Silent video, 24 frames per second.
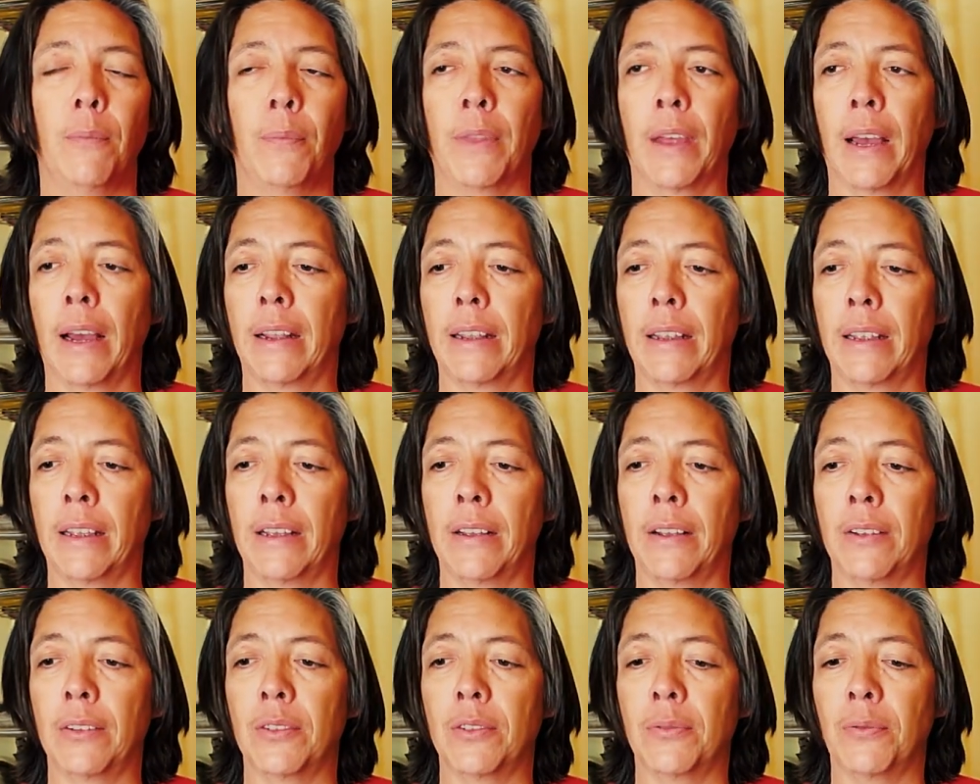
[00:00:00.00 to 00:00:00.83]
that
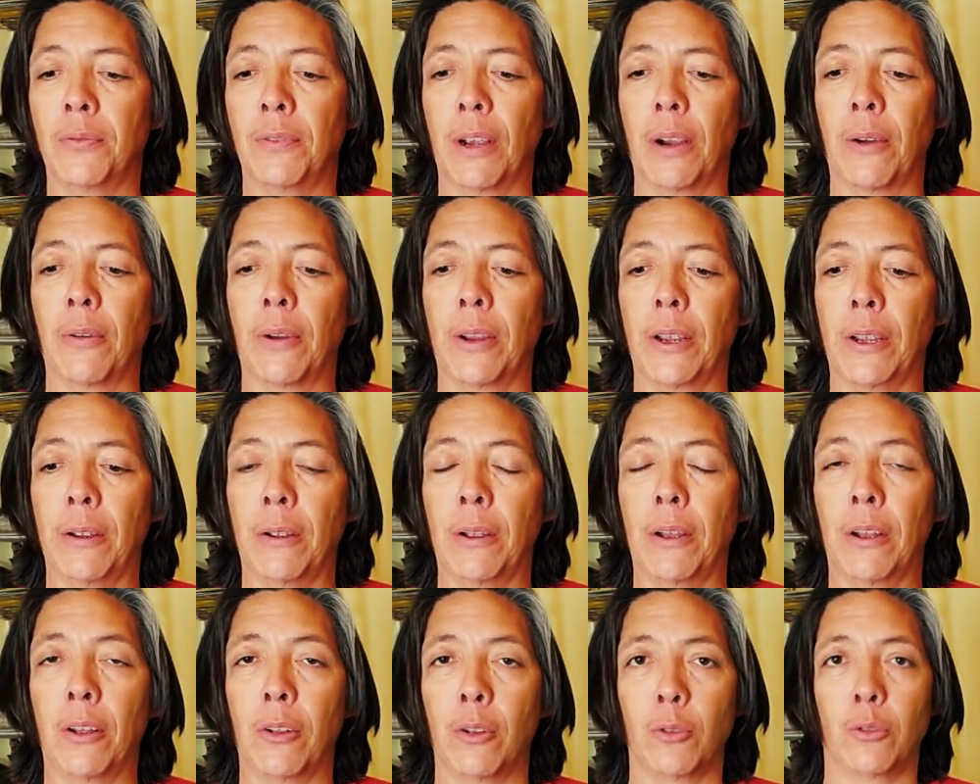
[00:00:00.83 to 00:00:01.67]
is
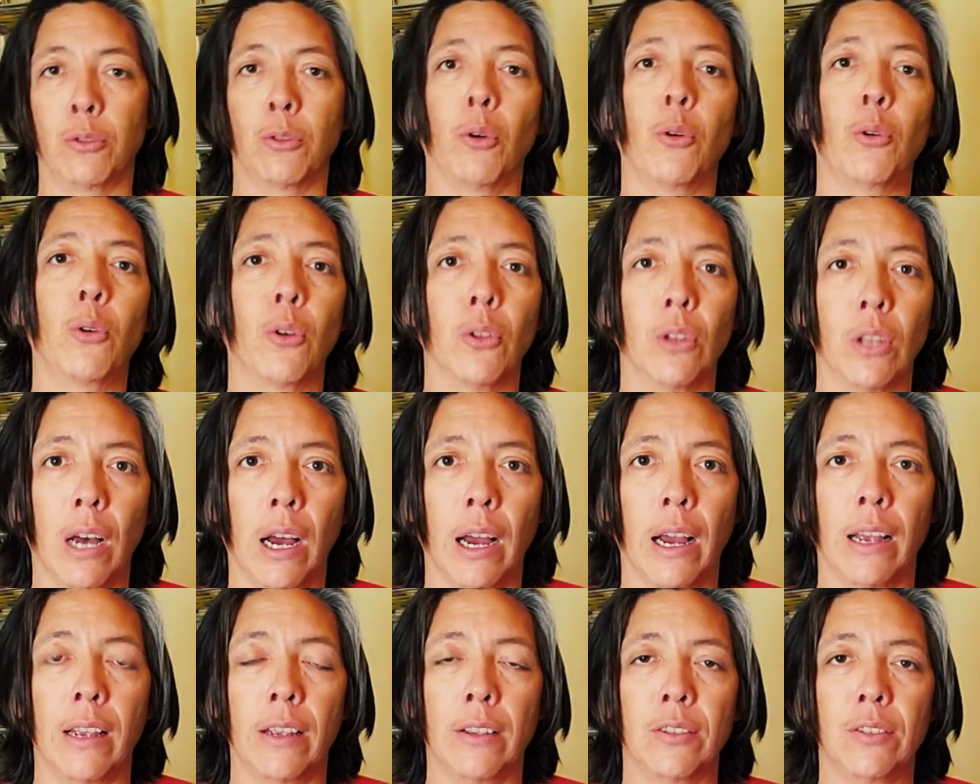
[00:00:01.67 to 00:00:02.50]
very
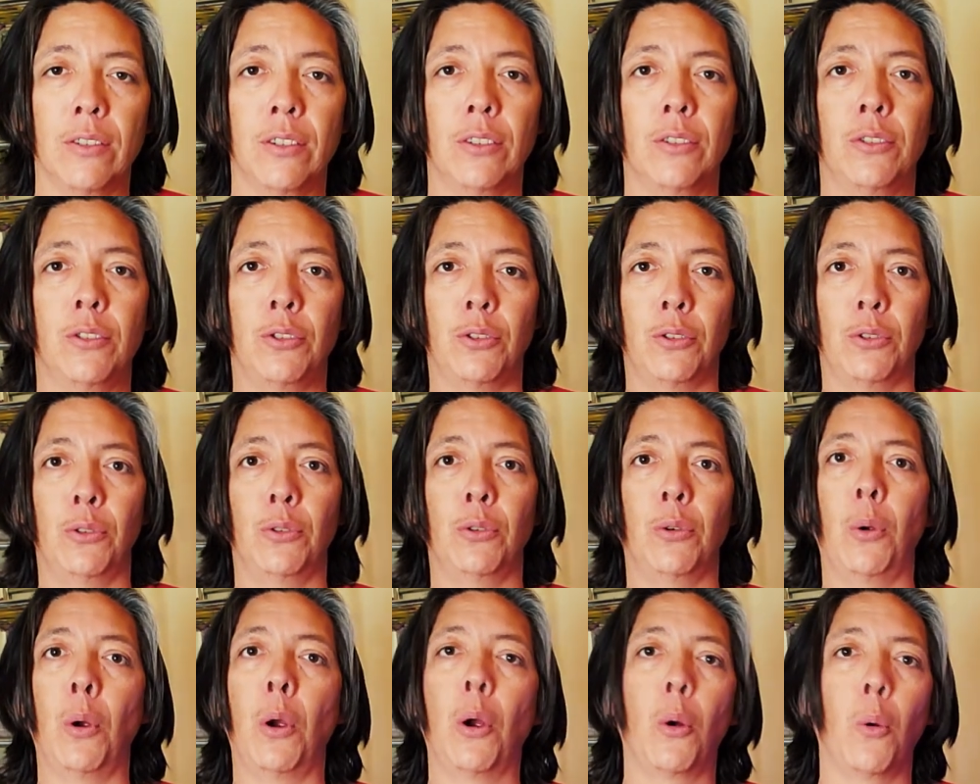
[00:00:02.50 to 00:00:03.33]
localized
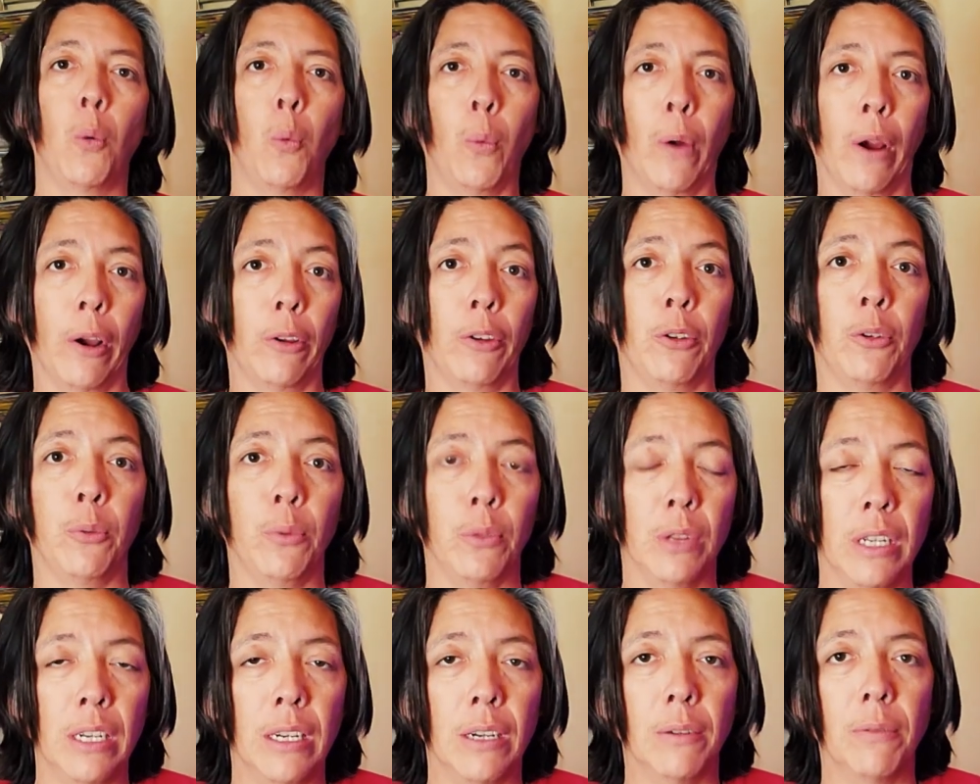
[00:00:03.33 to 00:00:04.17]
to where you
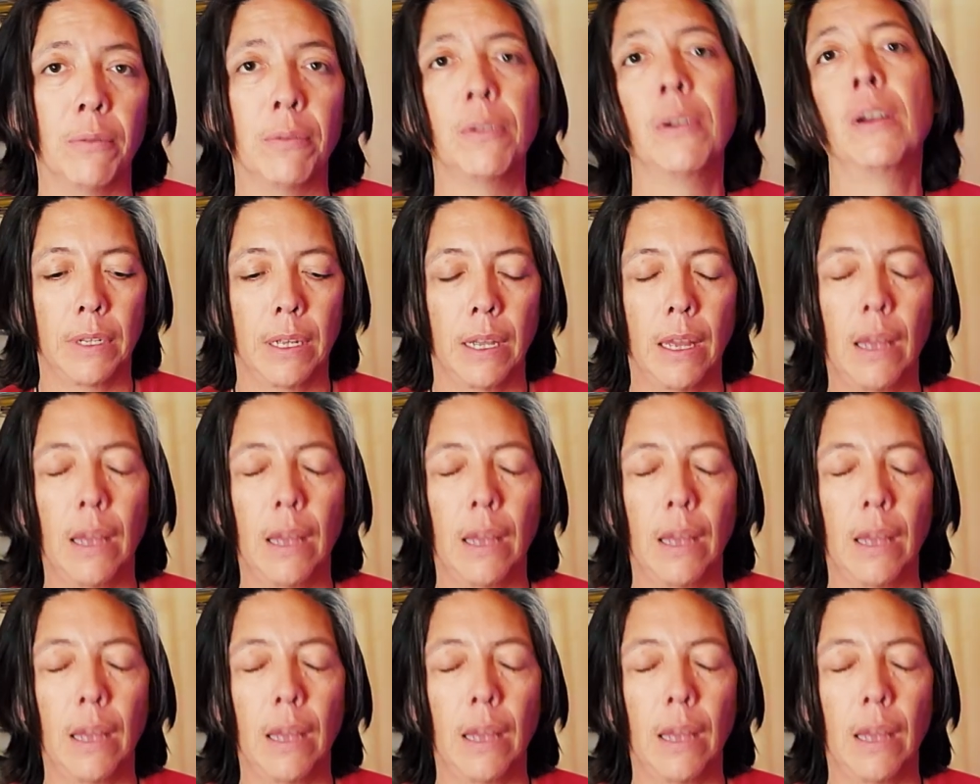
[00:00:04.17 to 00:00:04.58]
live.